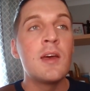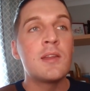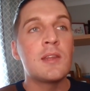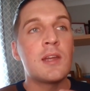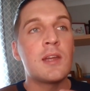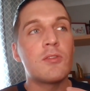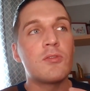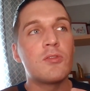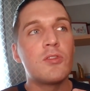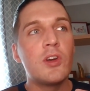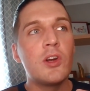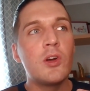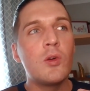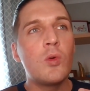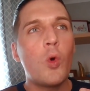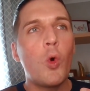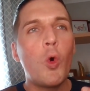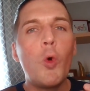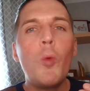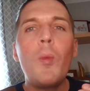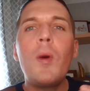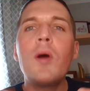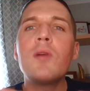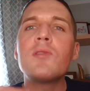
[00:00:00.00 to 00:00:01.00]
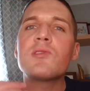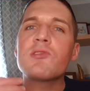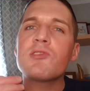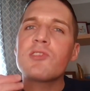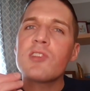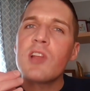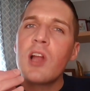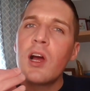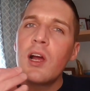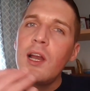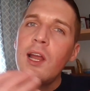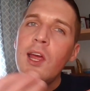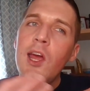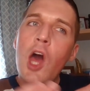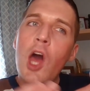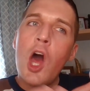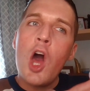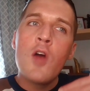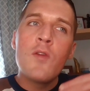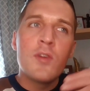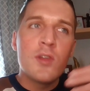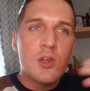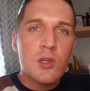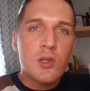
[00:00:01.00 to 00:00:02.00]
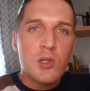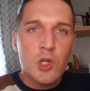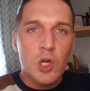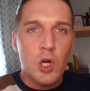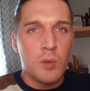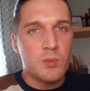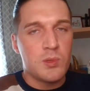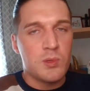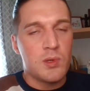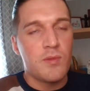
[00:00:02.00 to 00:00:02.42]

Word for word: that real almost slightly over the top.